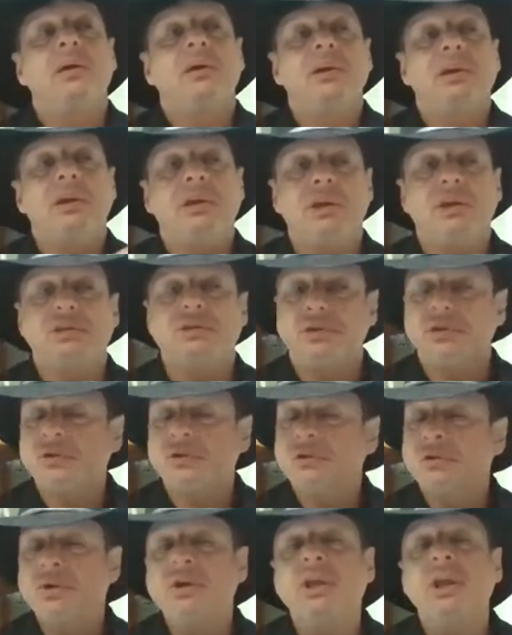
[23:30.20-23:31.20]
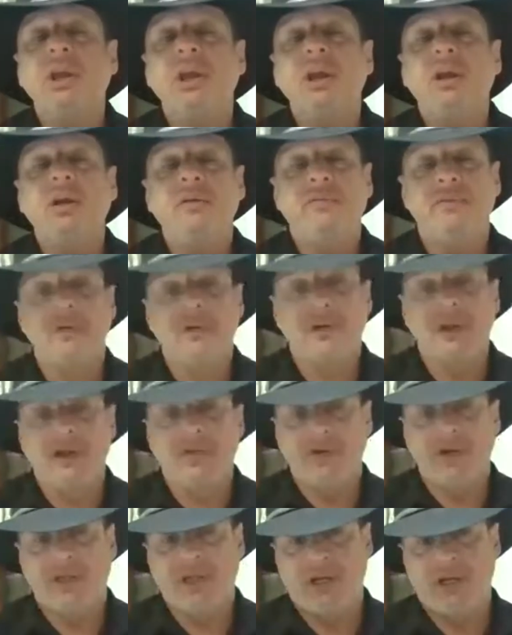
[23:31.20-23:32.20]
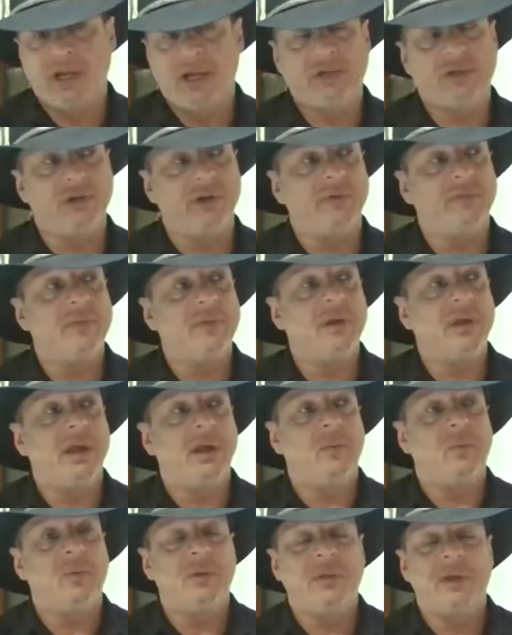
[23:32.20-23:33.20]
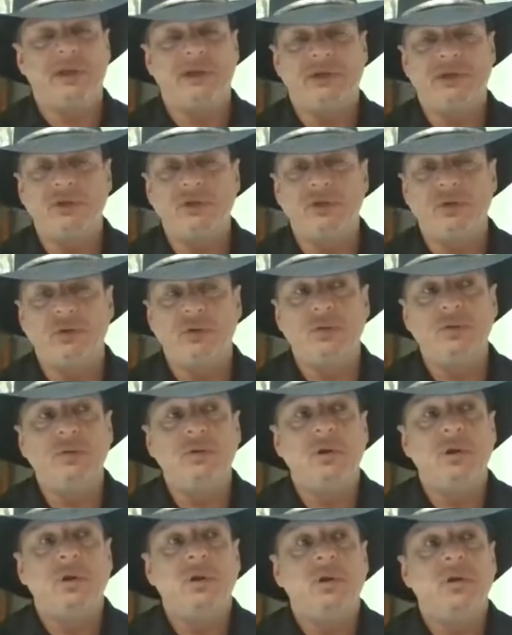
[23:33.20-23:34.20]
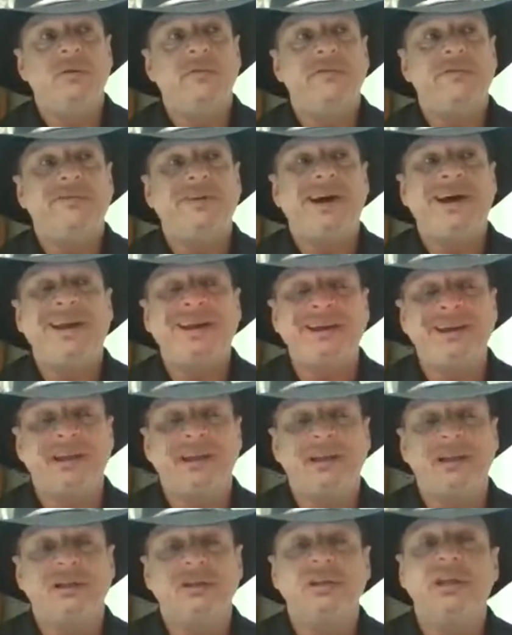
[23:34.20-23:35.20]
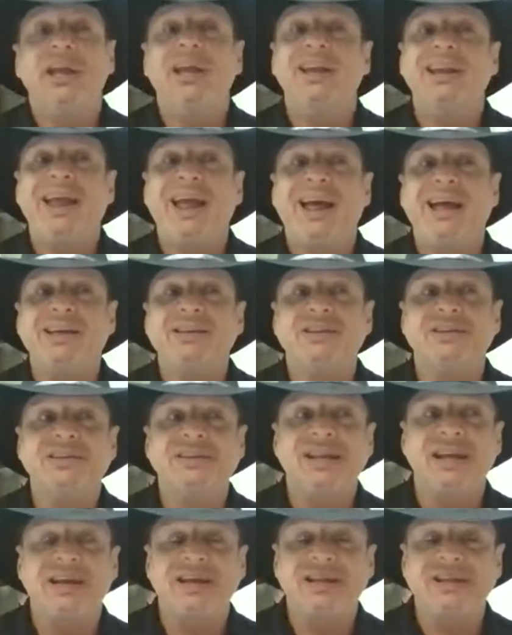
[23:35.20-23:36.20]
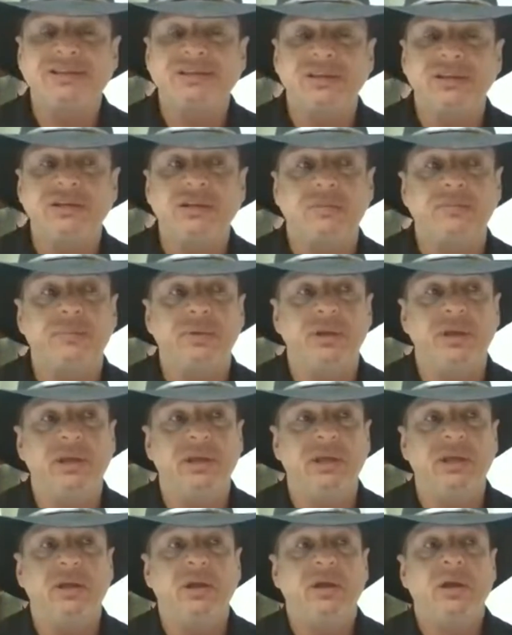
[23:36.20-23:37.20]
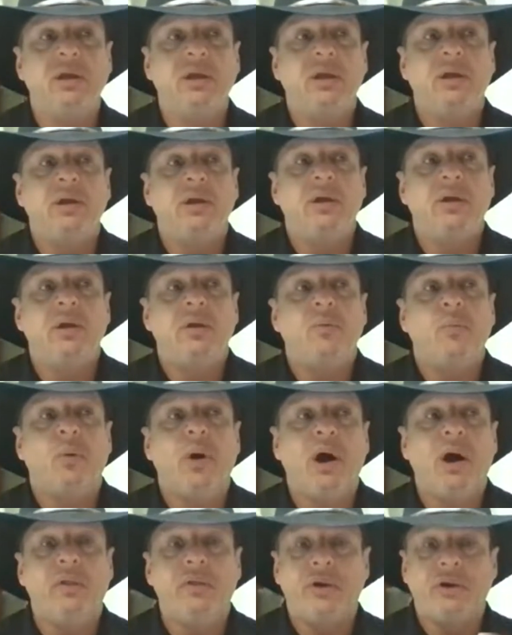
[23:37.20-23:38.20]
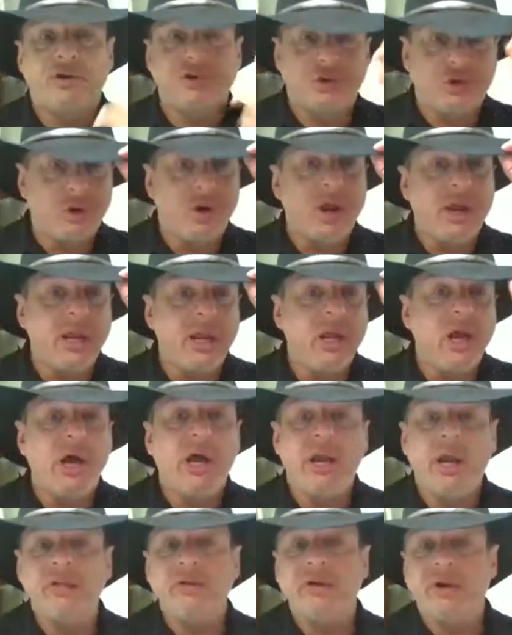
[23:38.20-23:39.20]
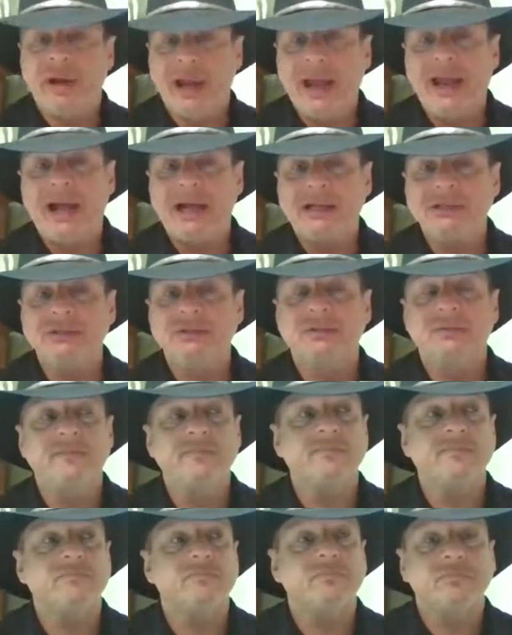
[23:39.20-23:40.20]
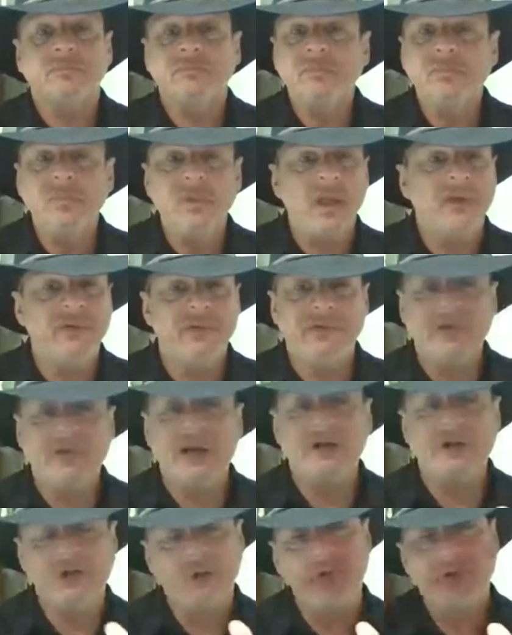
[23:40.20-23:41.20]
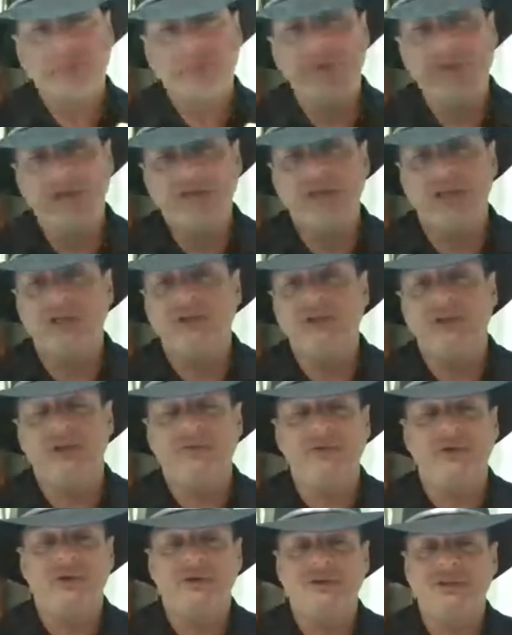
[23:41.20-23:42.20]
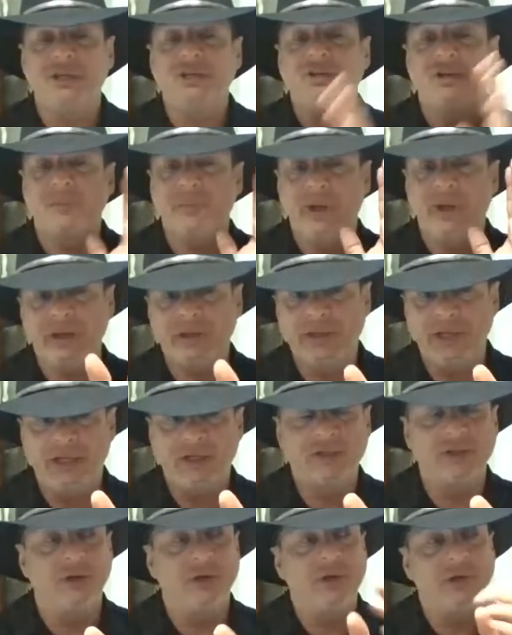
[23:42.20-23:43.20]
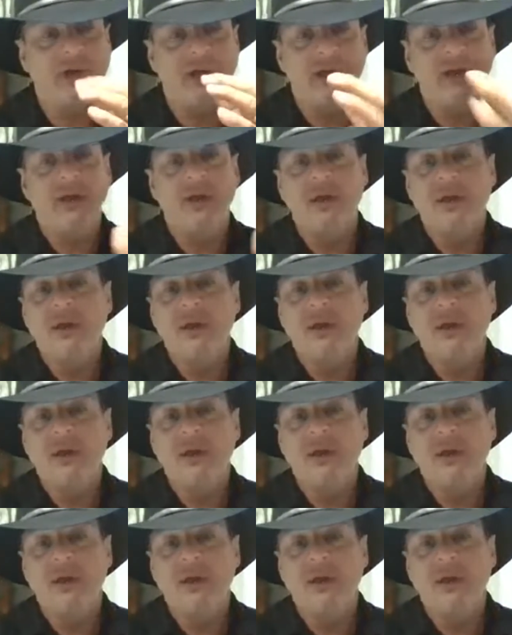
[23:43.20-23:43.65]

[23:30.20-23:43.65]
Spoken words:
Kids are looking for love and connection. And when they do find it, it has a tendency to be while they're trying on other hats. If you've got children, pay attention. If you're a teacher, pay attention, okay?